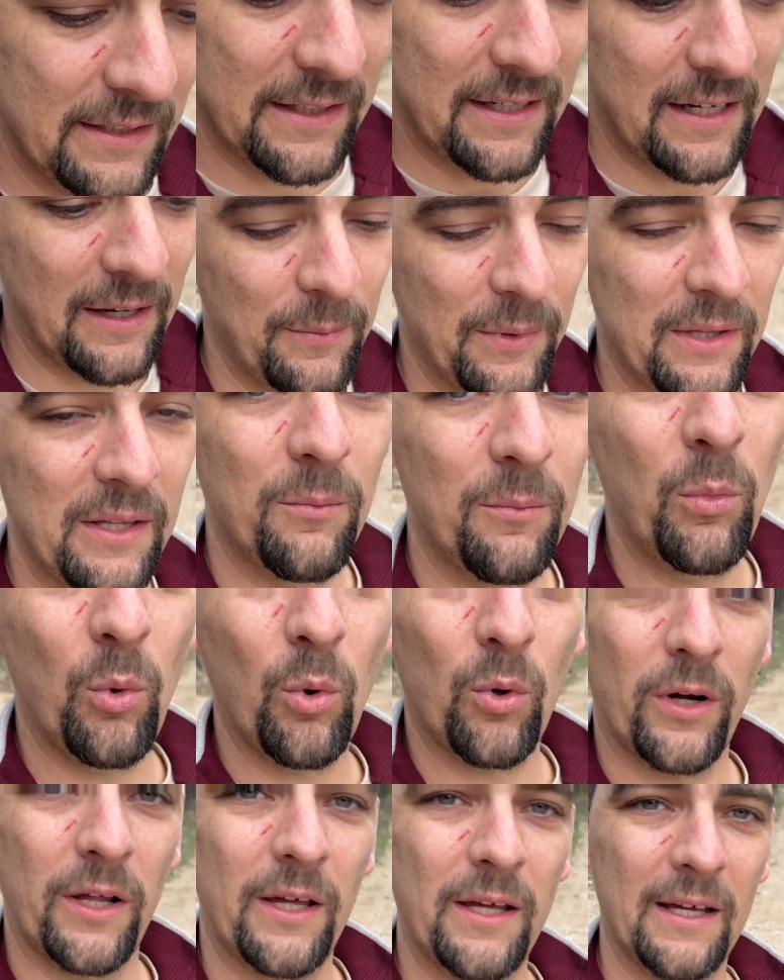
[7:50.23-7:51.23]
come in the
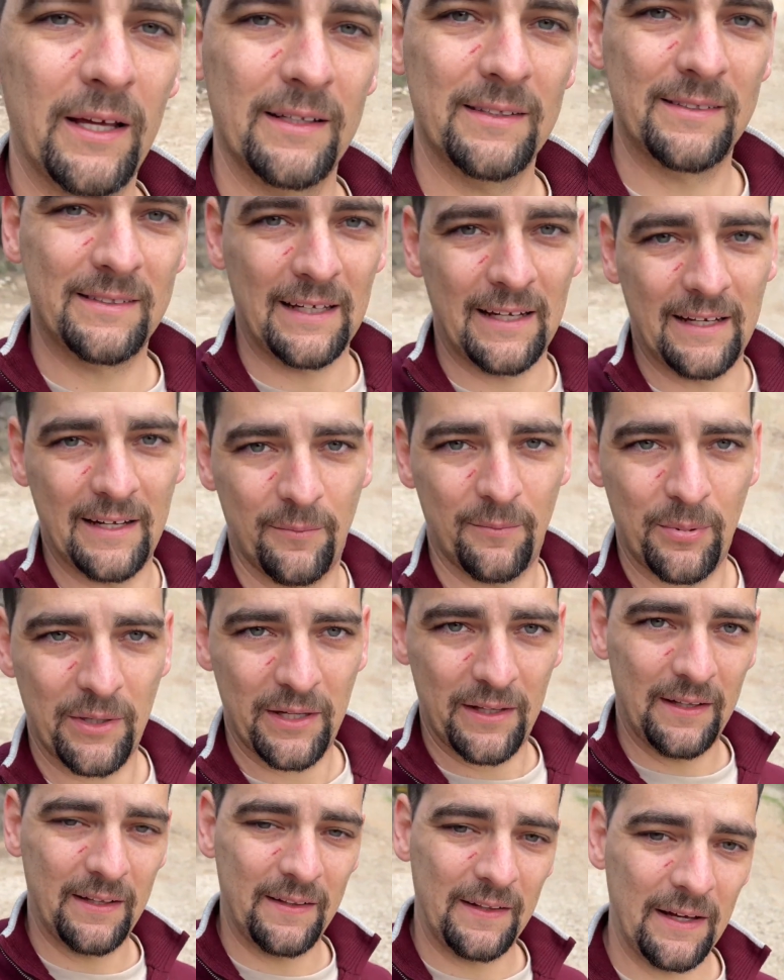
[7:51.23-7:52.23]
morning and set up,
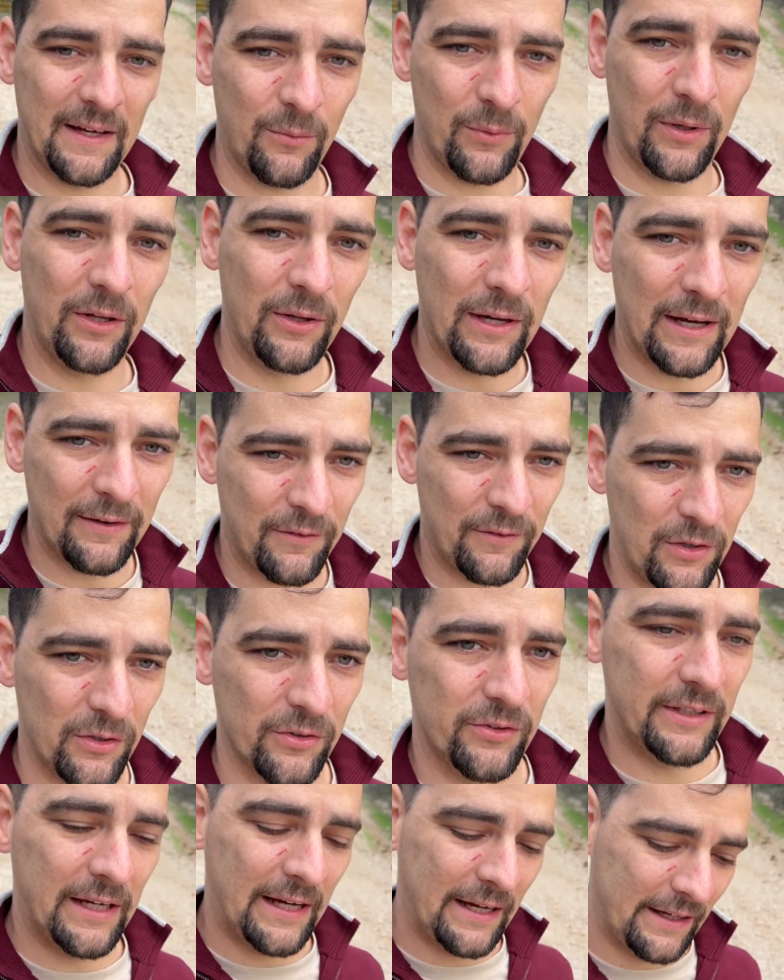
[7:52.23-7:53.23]
and then that way you have all
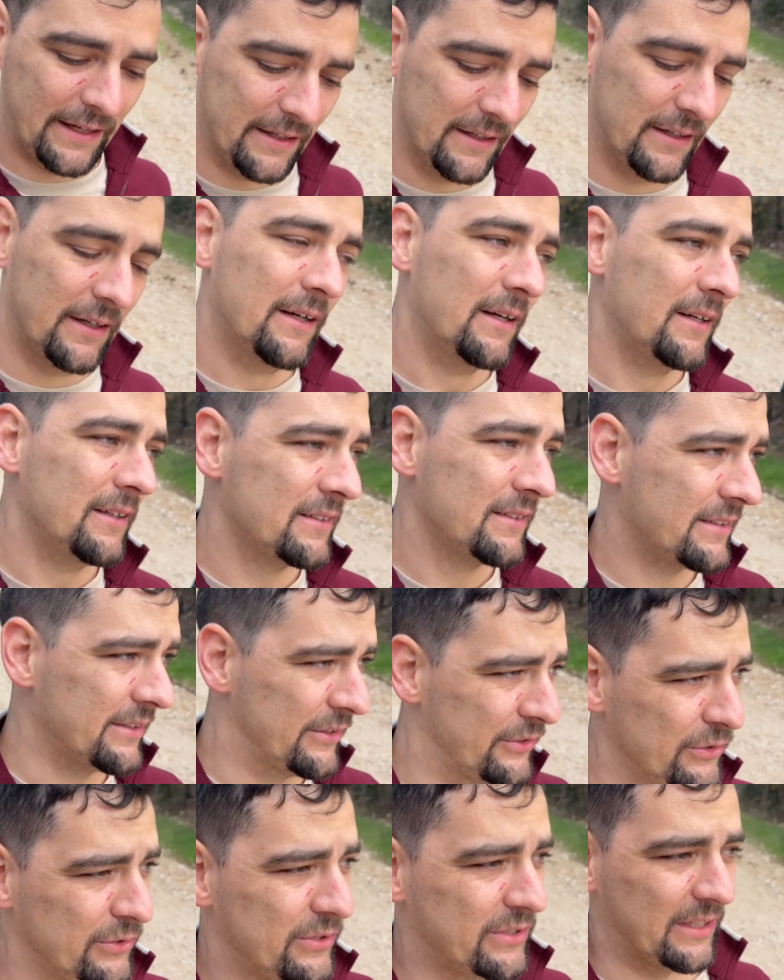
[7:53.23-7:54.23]
day to
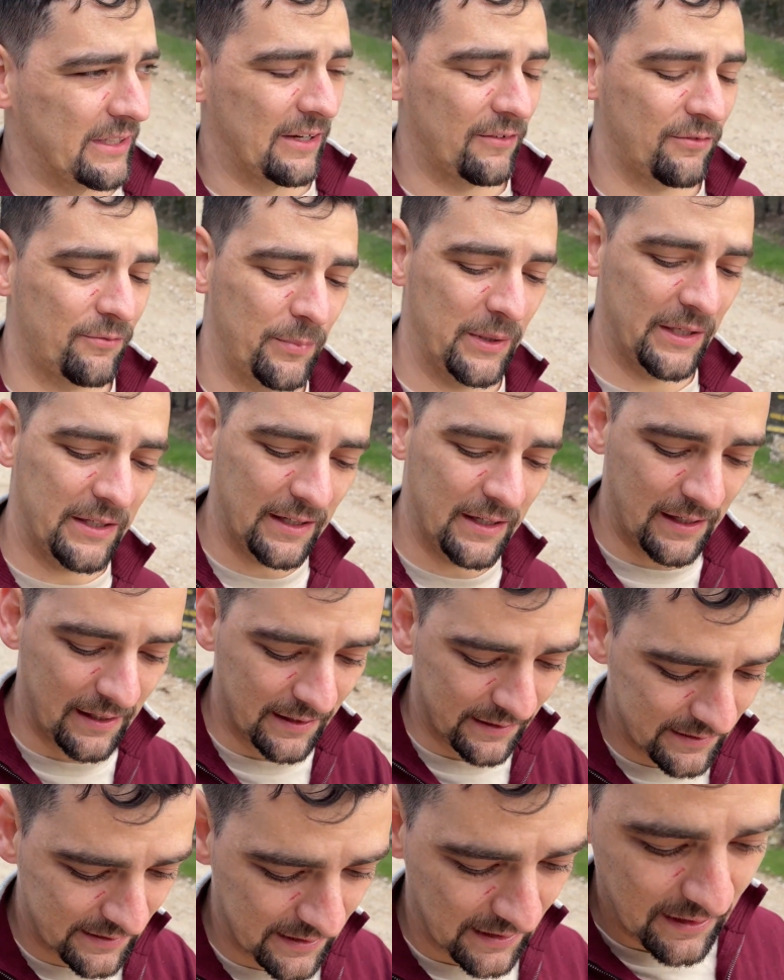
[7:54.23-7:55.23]
do stuff,
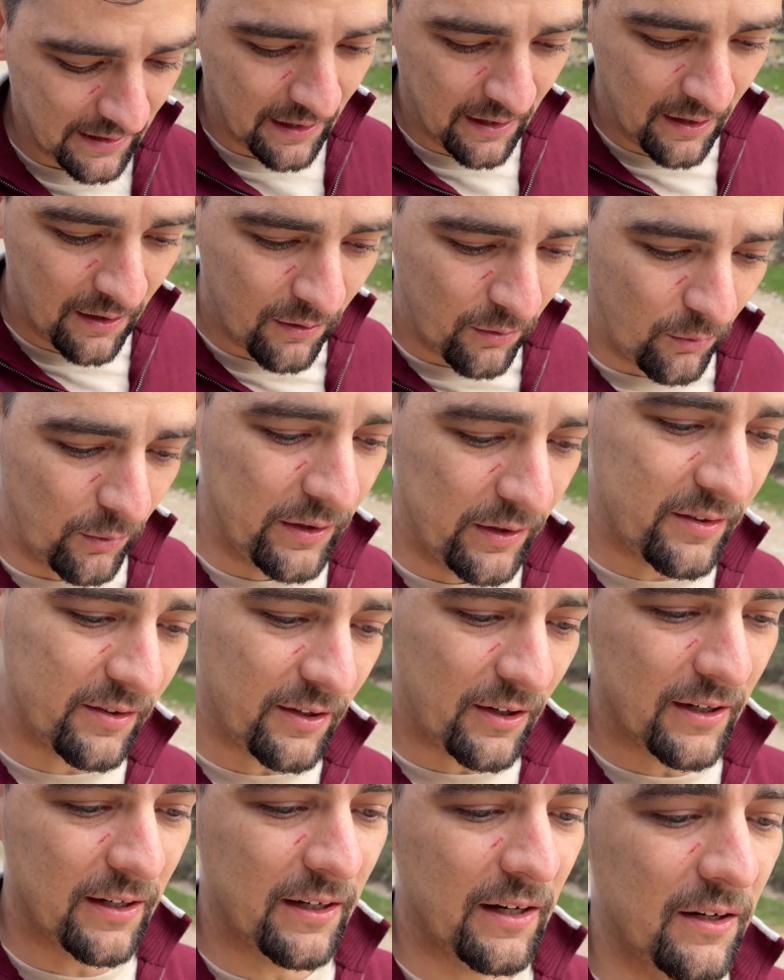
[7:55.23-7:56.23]
because we
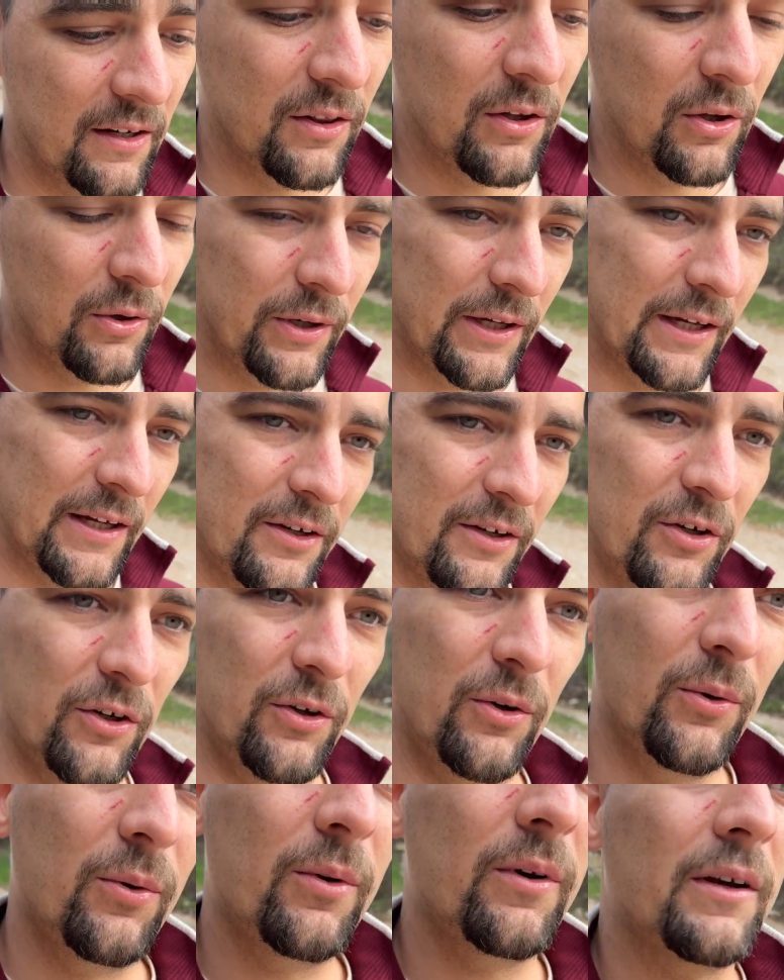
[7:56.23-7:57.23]
started unloading at
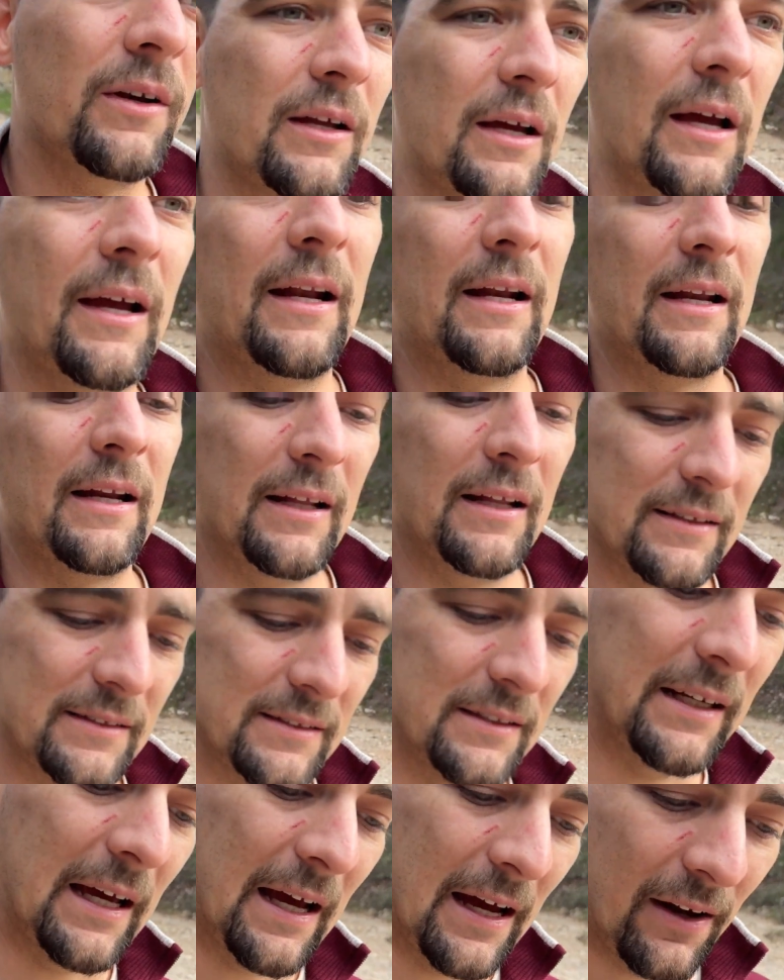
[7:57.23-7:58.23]
noon and it is
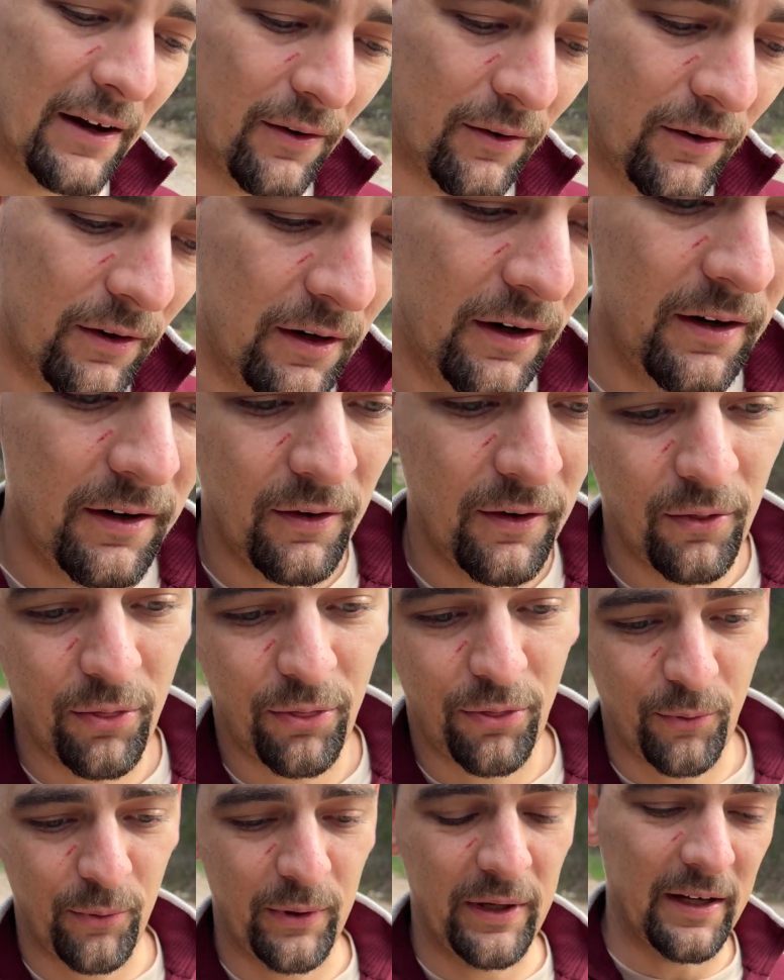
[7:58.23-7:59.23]
now
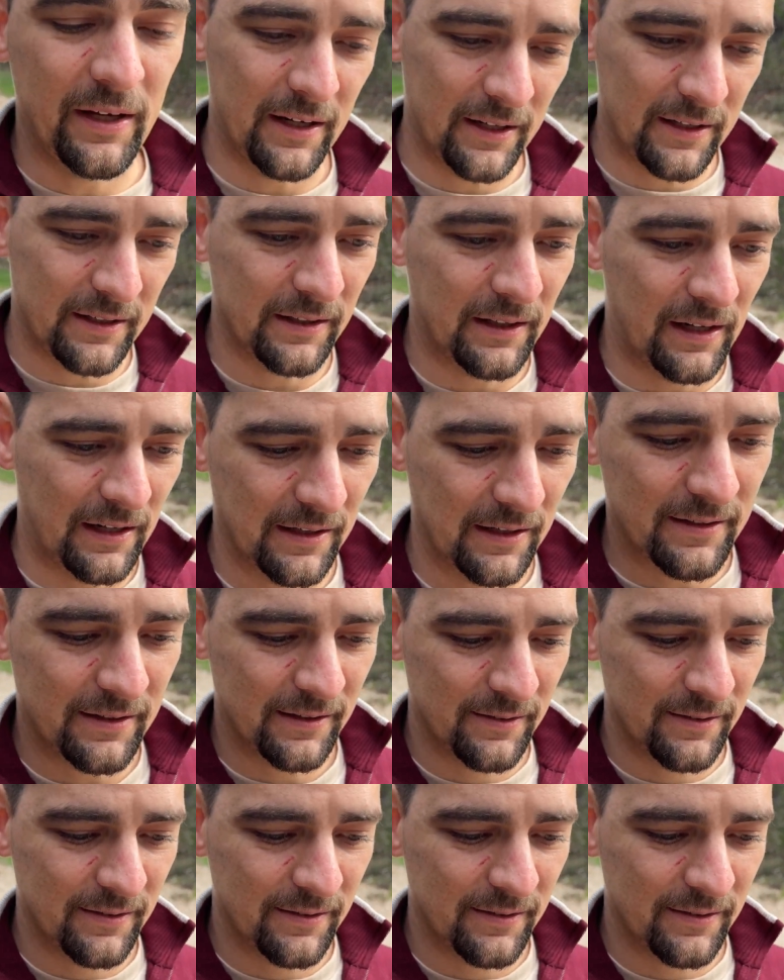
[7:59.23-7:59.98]
3 o'clock.